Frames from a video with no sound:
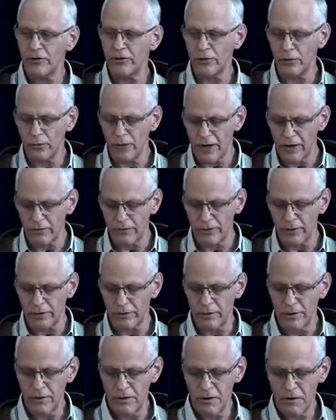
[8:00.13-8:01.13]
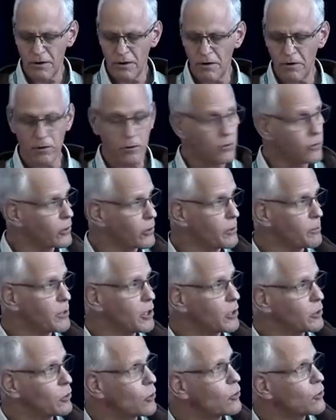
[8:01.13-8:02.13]
around it are going to be
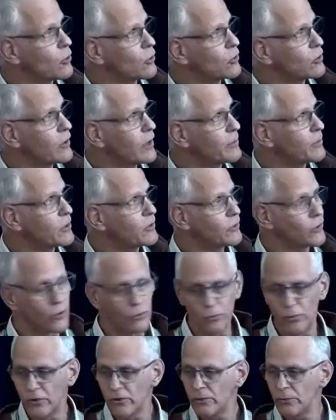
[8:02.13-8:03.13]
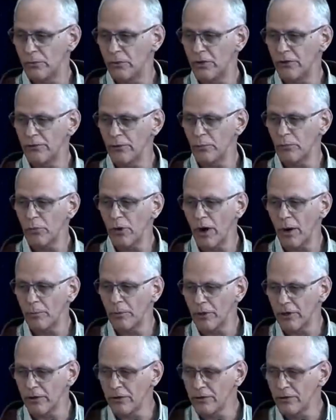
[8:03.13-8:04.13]
a local climate zone with some different
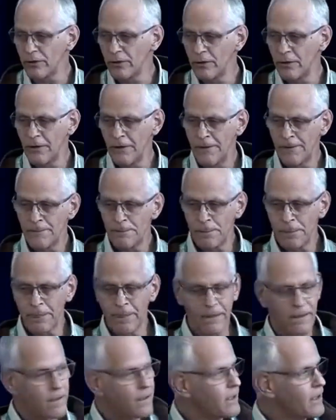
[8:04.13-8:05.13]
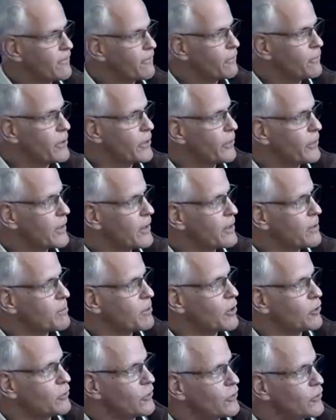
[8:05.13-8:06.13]
properties. If we think
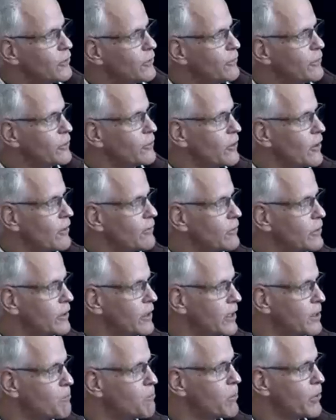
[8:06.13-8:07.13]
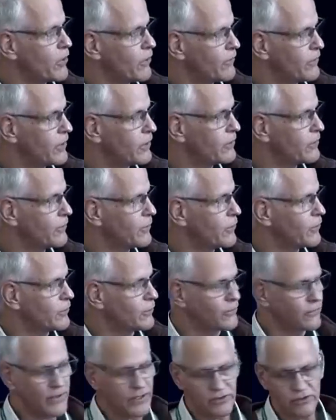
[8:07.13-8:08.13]
about surface cover and impervious
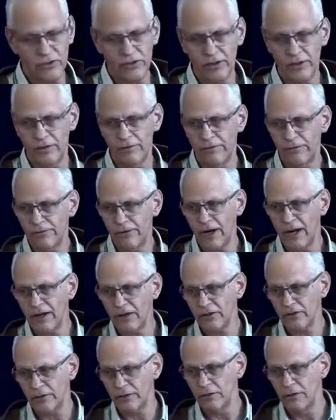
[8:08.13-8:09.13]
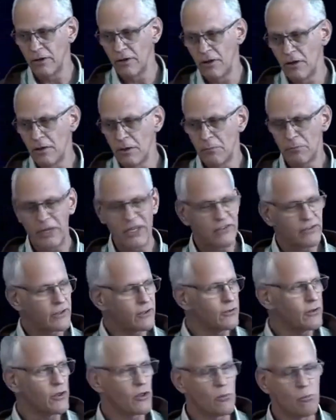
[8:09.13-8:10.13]
versus vegetative fraction,
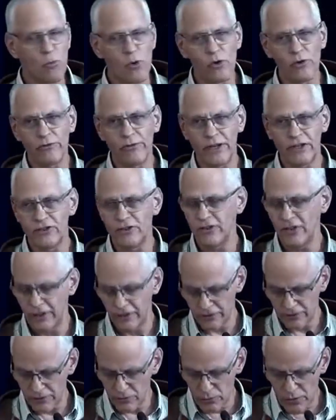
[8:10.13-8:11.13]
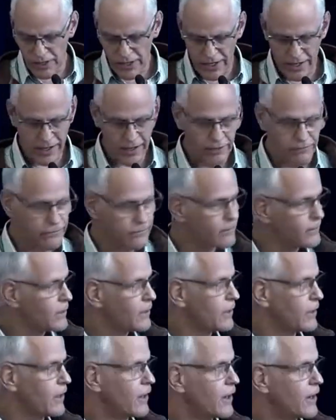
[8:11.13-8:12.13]
basically the more vegetation we have,
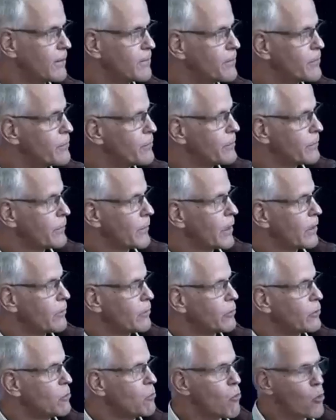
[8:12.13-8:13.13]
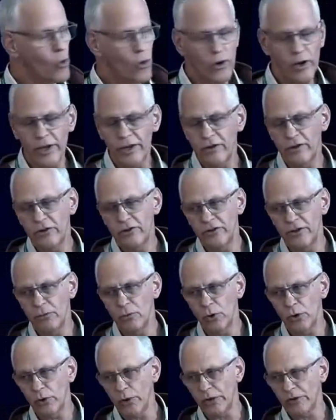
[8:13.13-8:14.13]
the more energy
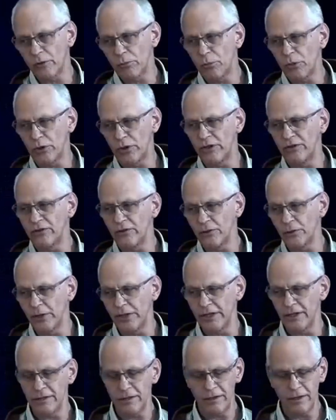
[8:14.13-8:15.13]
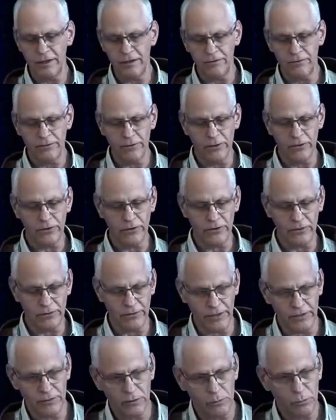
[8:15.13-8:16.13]
we're going to put into latent heat versus
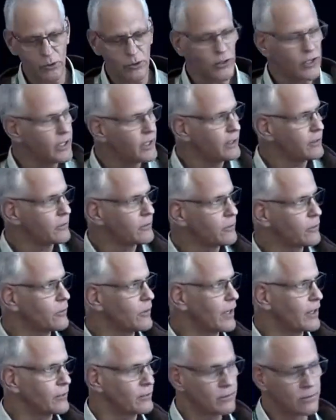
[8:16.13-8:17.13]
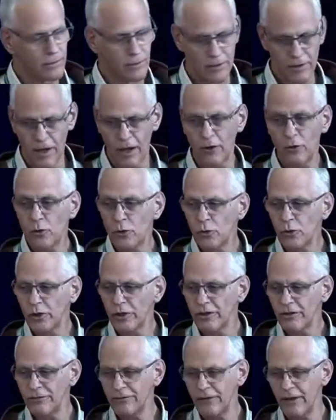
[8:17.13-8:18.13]
sensible heat, so that's a
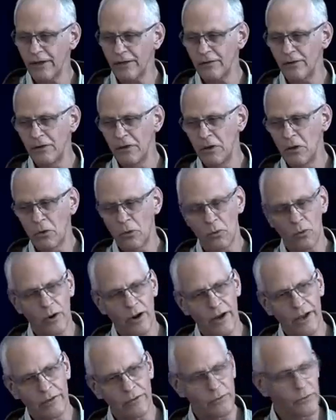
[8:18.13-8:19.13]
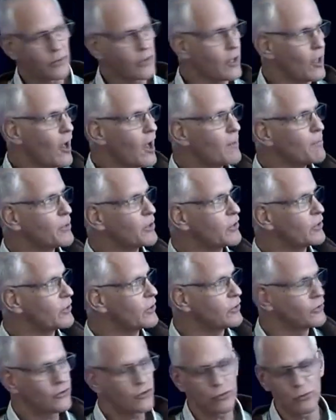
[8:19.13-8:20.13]
cooling effect, whereas the
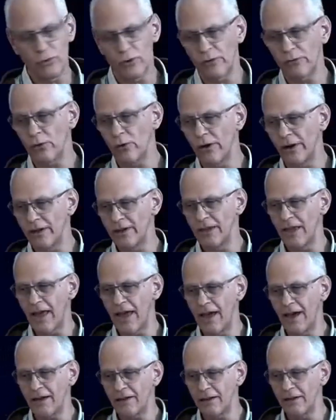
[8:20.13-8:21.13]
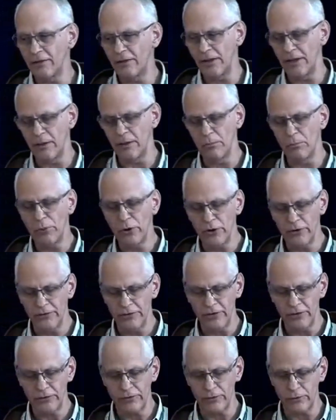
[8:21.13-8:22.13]
opposite is true if we're adding the
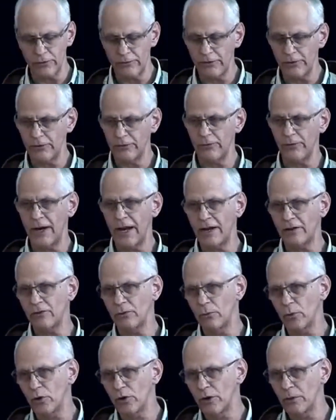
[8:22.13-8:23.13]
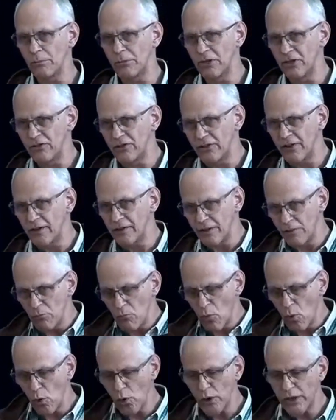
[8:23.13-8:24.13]
impervious surface fraction, we're going to be sending
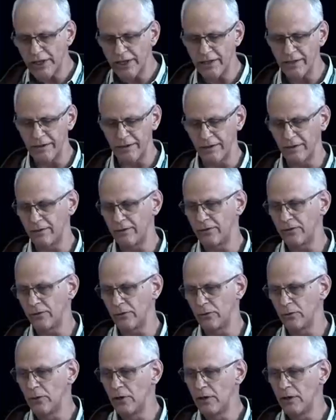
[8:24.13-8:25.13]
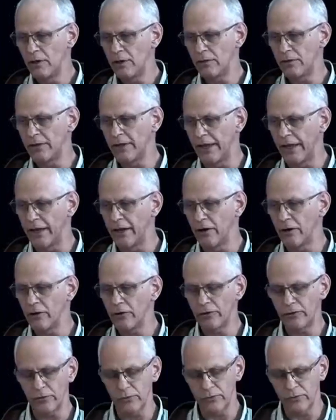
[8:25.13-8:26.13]
more heat into the air,
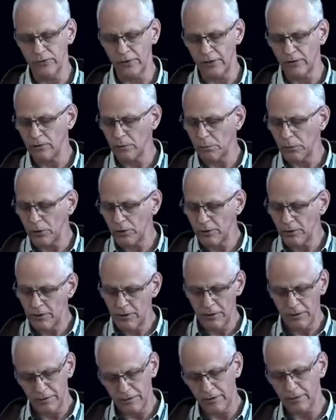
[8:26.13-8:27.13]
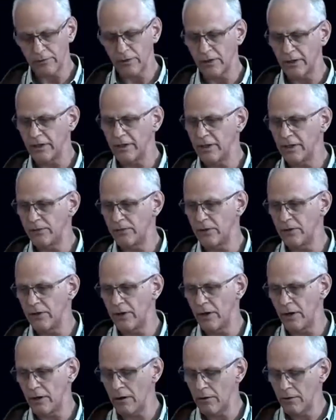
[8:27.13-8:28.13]
so sensible, that's going to heat the
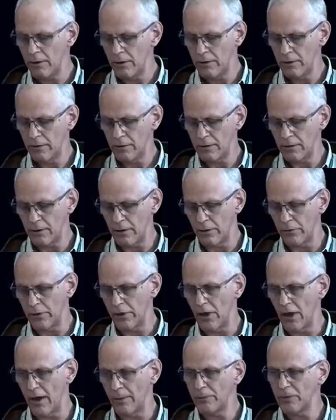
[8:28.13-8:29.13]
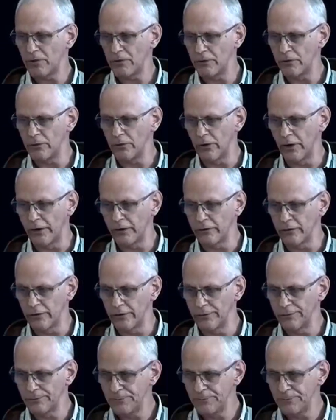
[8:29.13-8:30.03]
air the opposite direction.